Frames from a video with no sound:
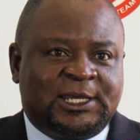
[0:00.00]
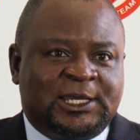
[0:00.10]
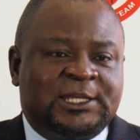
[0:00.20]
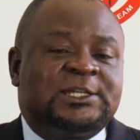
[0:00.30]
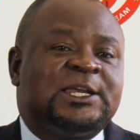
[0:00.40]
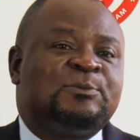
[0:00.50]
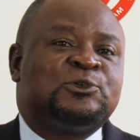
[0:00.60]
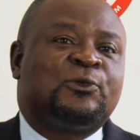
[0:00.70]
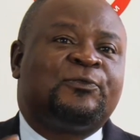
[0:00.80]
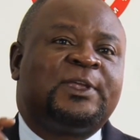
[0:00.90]
in
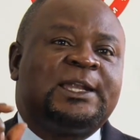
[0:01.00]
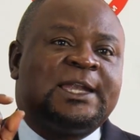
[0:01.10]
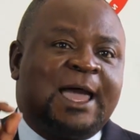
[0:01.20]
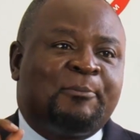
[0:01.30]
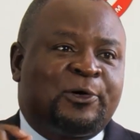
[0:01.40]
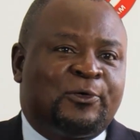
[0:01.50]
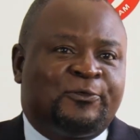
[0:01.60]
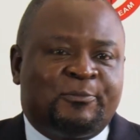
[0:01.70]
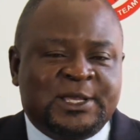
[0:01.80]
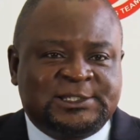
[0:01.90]
terms of the number
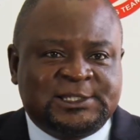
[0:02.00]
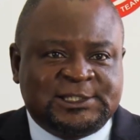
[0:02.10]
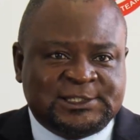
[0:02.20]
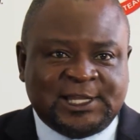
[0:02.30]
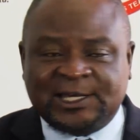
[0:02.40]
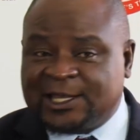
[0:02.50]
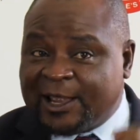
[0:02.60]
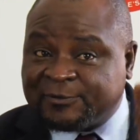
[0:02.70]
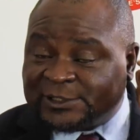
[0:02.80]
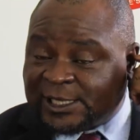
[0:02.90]
of messages that they
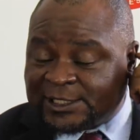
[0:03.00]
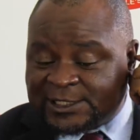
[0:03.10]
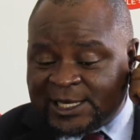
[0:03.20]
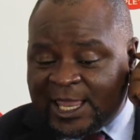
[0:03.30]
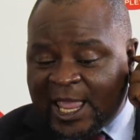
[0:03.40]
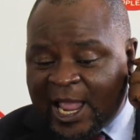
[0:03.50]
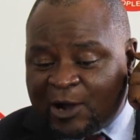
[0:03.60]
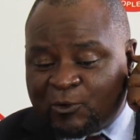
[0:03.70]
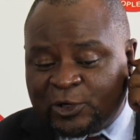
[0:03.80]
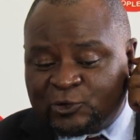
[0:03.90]
have sent
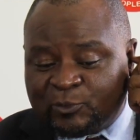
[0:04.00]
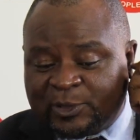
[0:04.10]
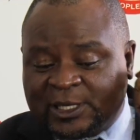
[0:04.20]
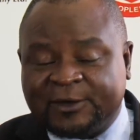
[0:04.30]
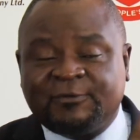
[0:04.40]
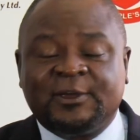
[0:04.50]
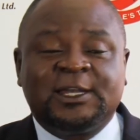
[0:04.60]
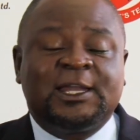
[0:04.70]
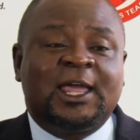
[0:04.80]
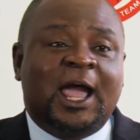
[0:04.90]
are going to be
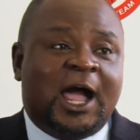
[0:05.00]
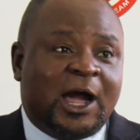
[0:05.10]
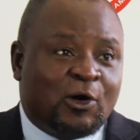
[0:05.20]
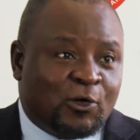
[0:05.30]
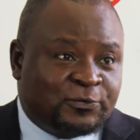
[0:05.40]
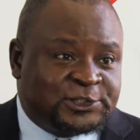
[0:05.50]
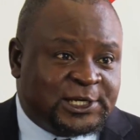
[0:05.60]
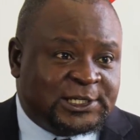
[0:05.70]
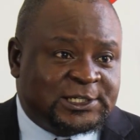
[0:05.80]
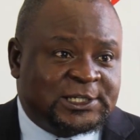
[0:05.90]
given a
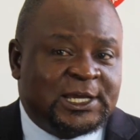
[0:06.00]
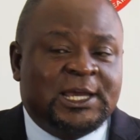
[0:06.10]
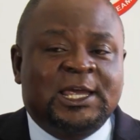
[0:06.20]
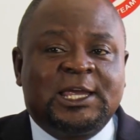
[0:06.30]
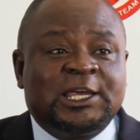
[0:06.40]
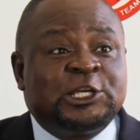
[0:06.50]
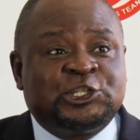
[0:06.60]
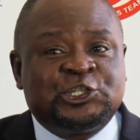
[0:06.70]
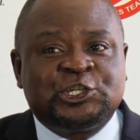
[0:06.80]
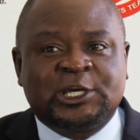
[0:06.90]
coefficient
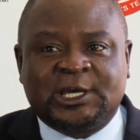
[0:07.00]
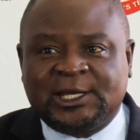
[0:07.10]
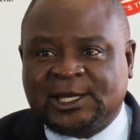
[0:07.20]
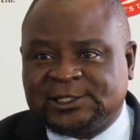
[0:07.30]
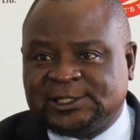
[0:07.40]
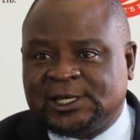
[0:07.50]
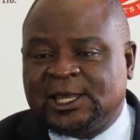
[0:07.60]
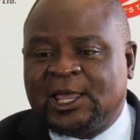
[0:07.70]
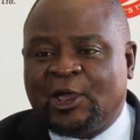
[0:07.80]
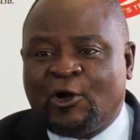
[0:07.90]
each ketase
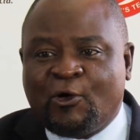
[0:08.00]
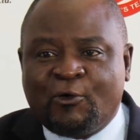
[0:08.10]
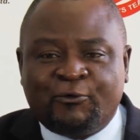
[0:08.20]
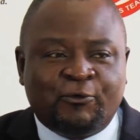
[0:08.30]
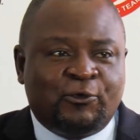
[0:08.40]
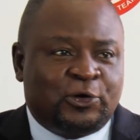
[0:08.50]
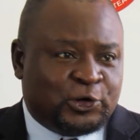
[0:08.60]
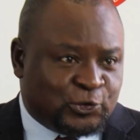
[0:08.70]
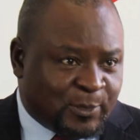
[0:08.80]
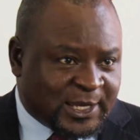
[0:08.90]
of
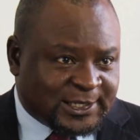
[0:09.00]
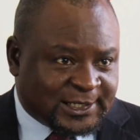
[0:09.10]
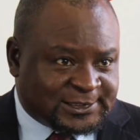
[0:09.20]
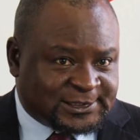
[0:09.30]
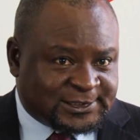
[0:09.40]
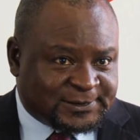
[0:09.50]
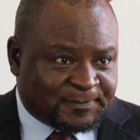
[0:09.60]
Juventus.